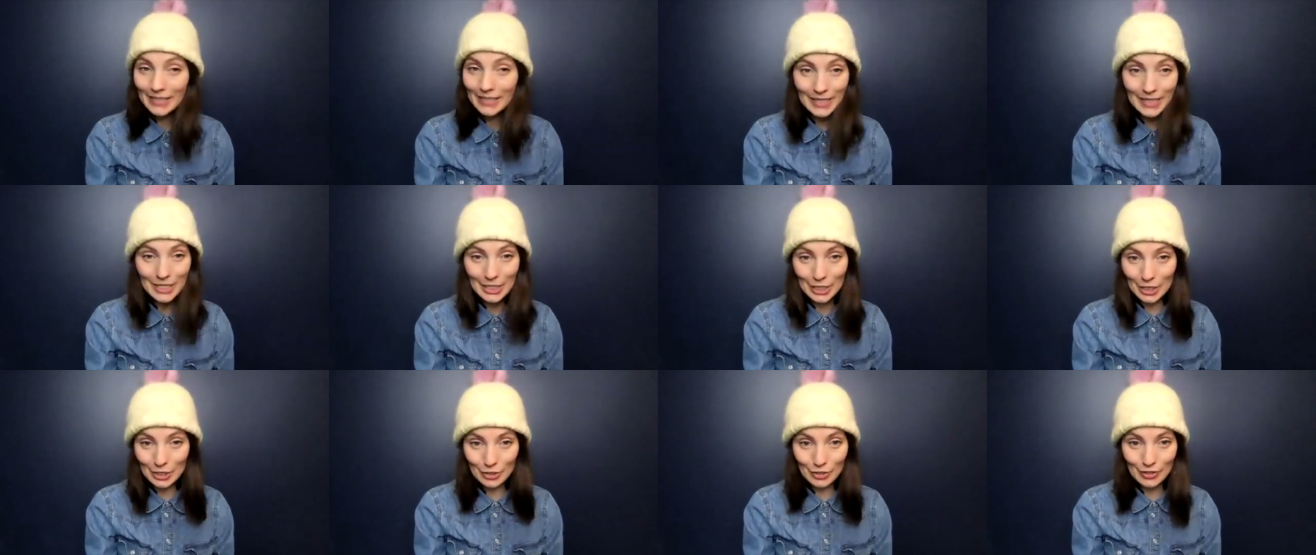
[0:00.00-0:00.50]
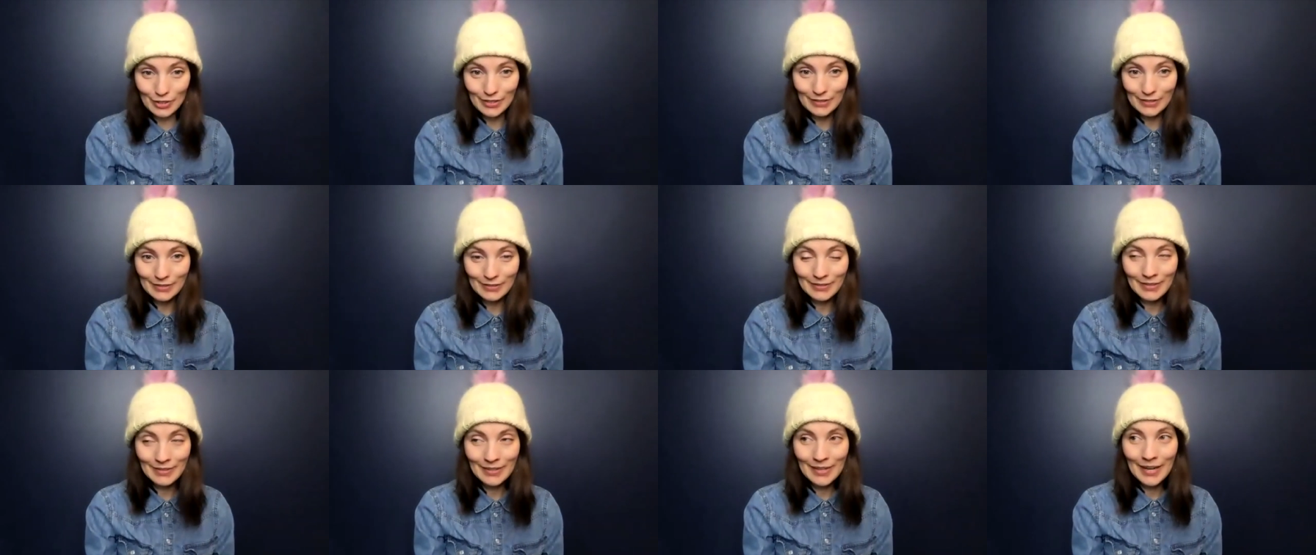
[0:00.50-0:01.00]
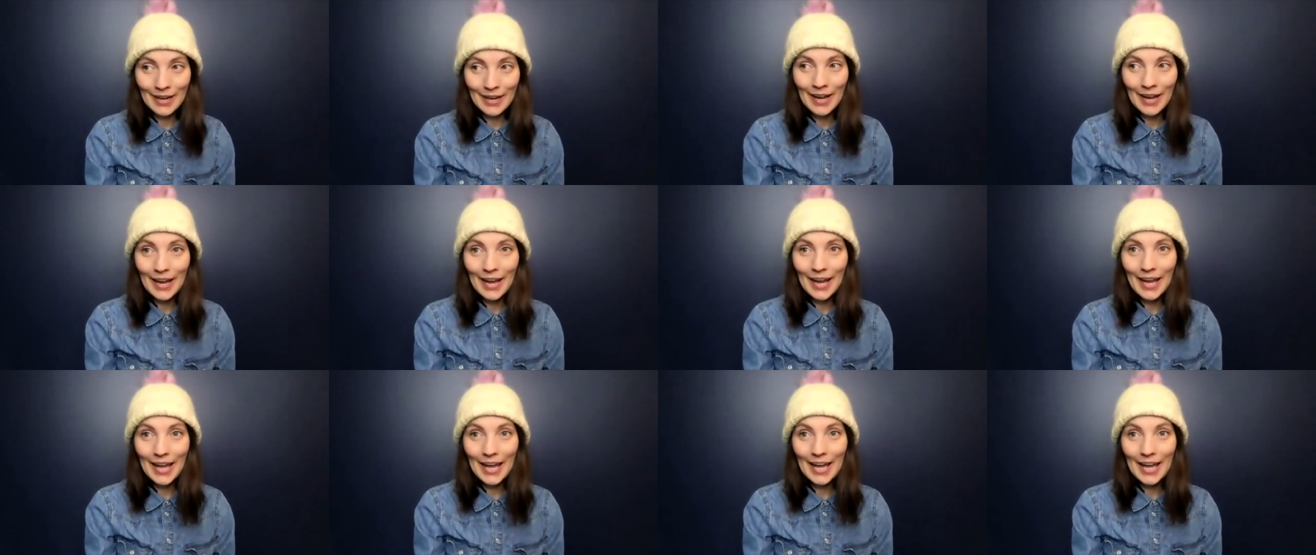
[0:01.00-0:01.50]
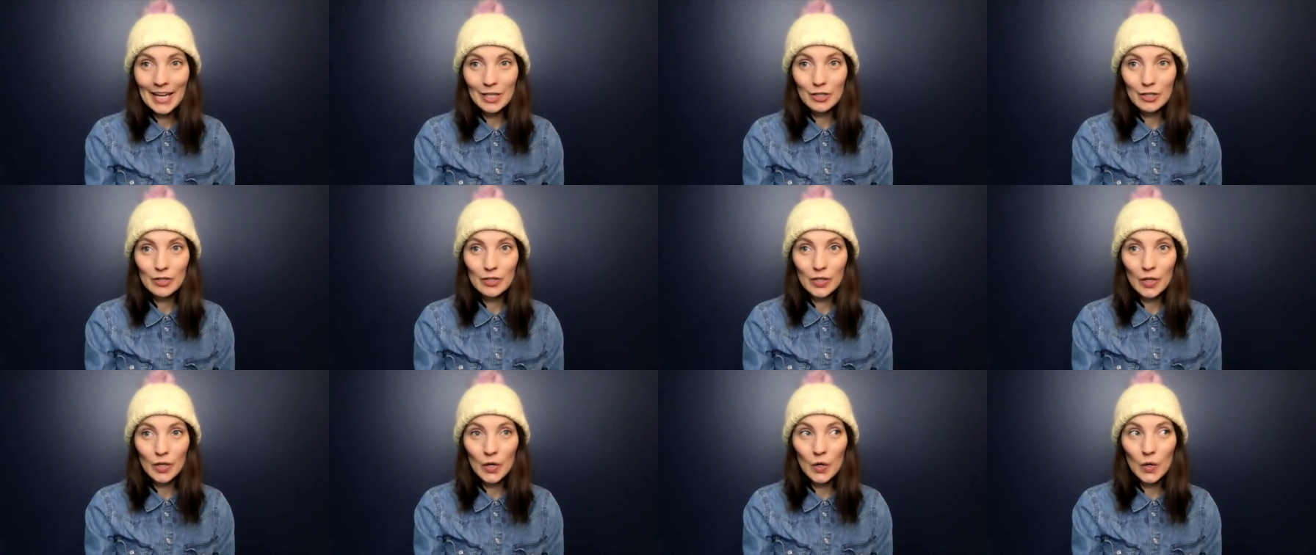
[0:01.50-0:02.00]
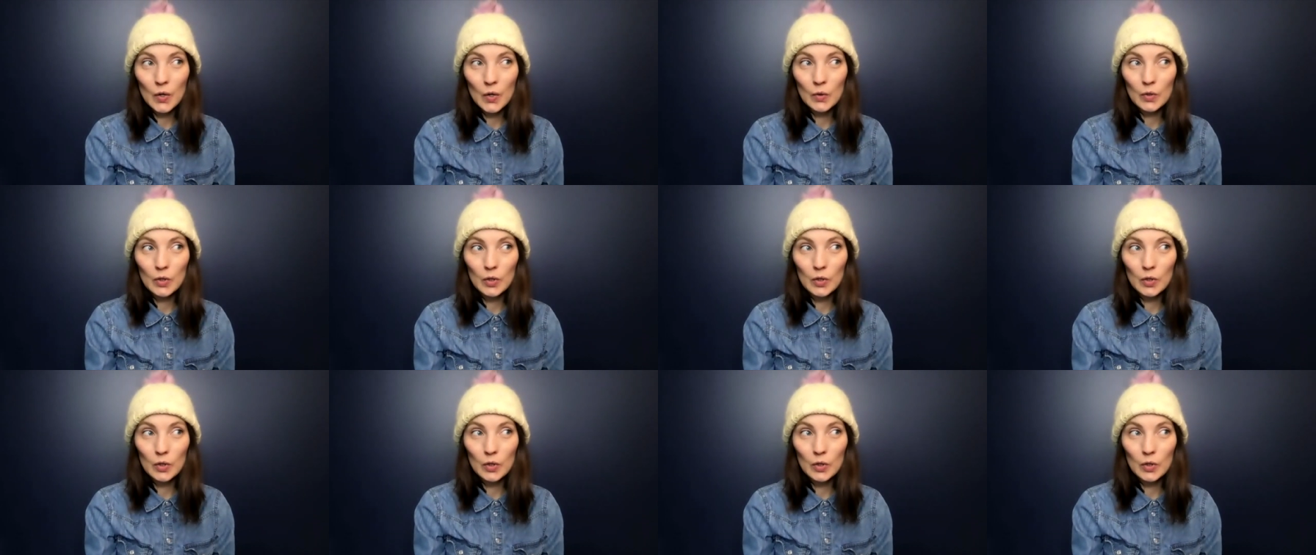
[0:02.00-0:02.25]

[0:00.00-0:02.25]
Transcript: condition. And so